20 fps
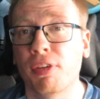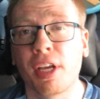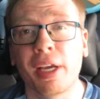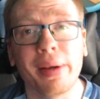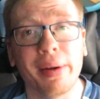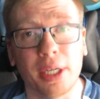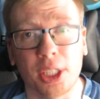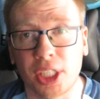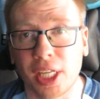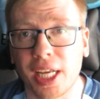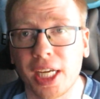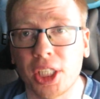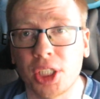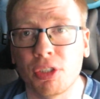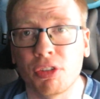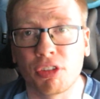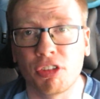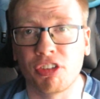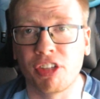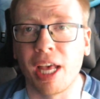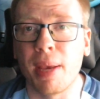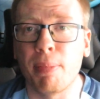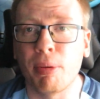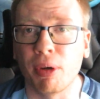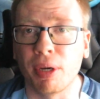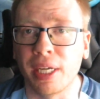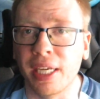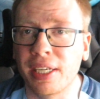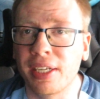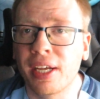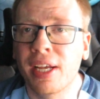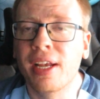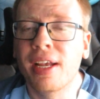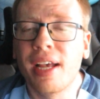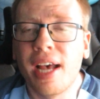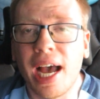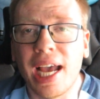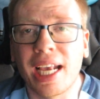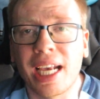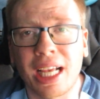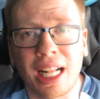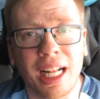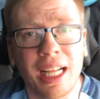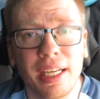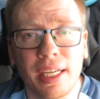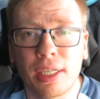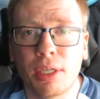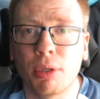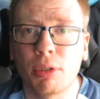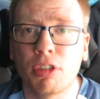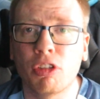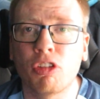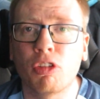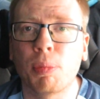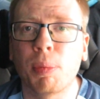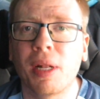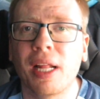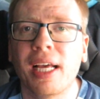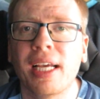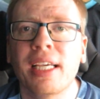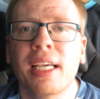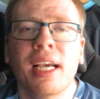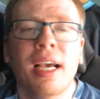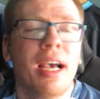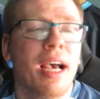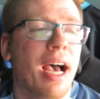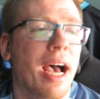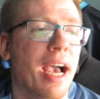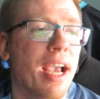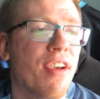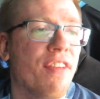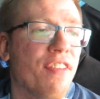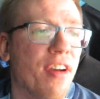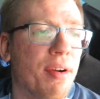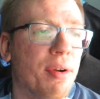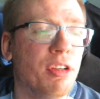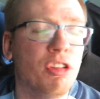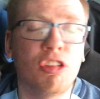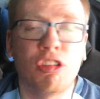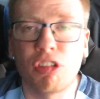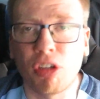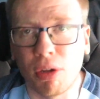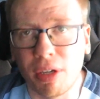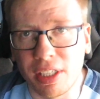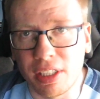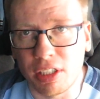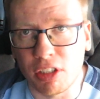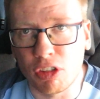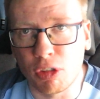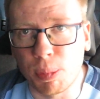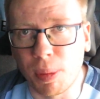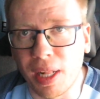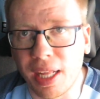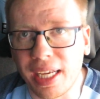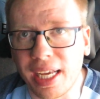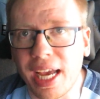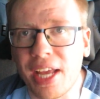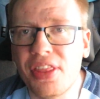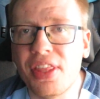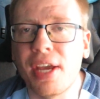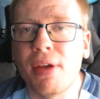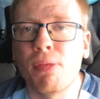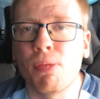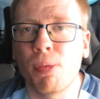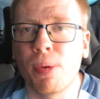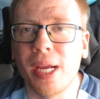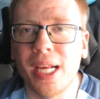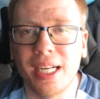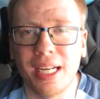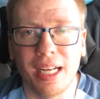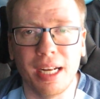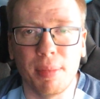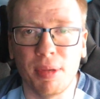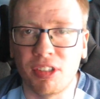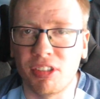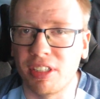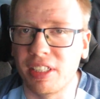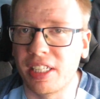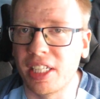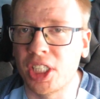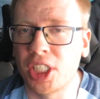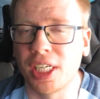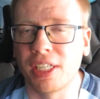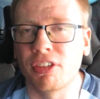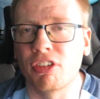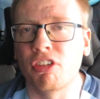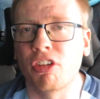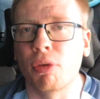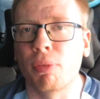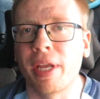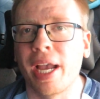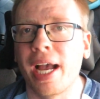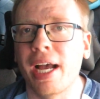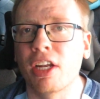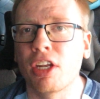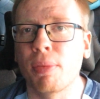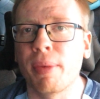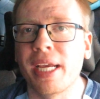Congratulations, because they put in a clinical display, a very solid display, and they really limited the chances that we had.